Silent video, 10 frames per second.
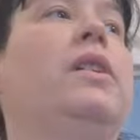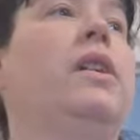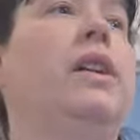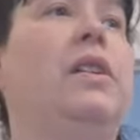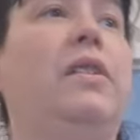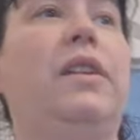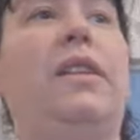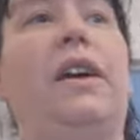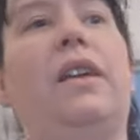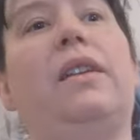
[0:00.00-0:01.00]
I think I said
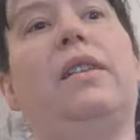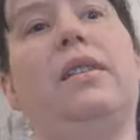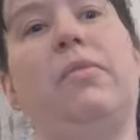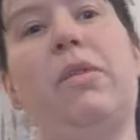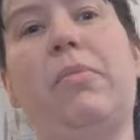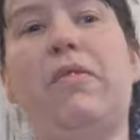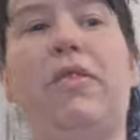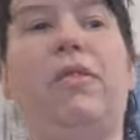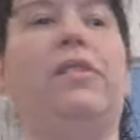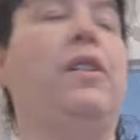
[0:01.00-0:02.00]
that in one of my
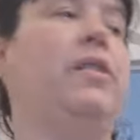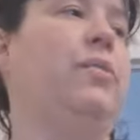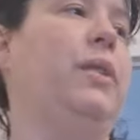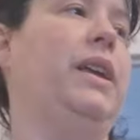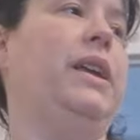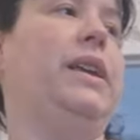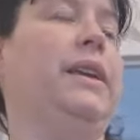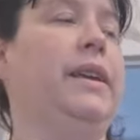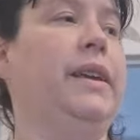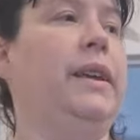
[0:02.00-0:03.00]
vlogs last week,
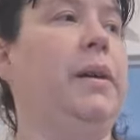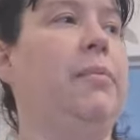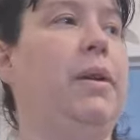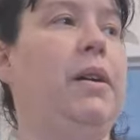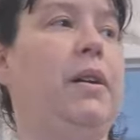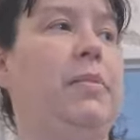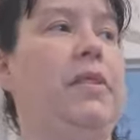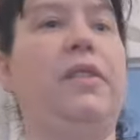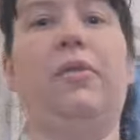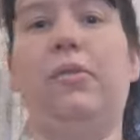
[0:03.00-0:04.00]
but I'm
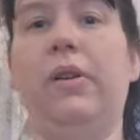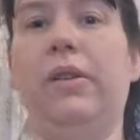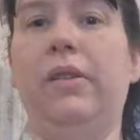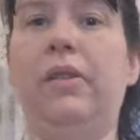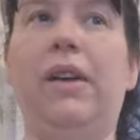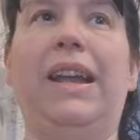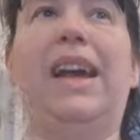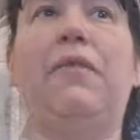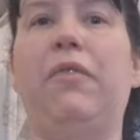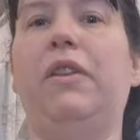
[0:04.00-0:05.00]
just still kind of
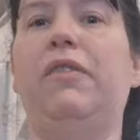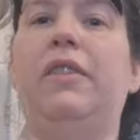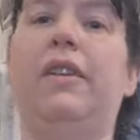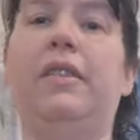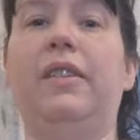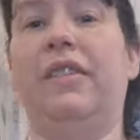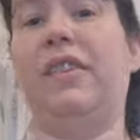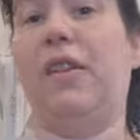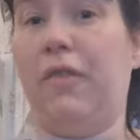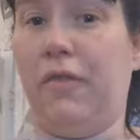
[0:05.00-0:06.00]
getting rid of the
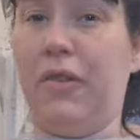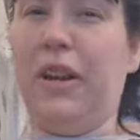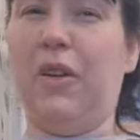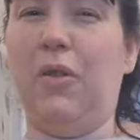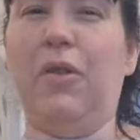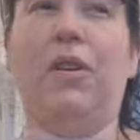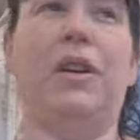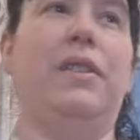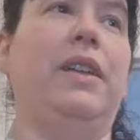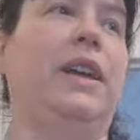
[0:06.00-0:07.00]
stuff I've already got, kind
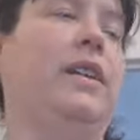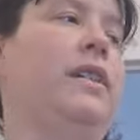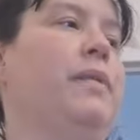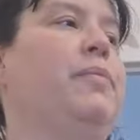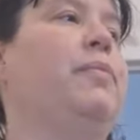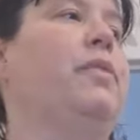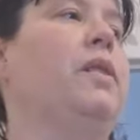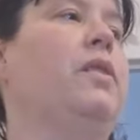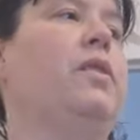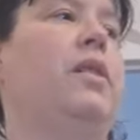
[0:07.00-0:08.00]
of thing.
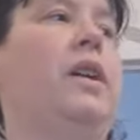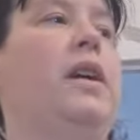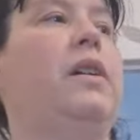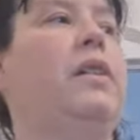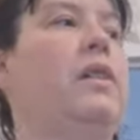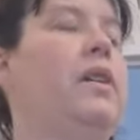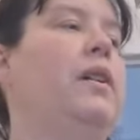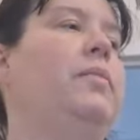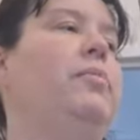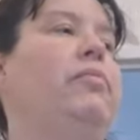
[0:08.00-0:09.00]
So yeah,
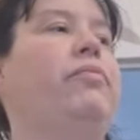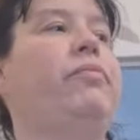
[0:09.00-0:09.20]
I'll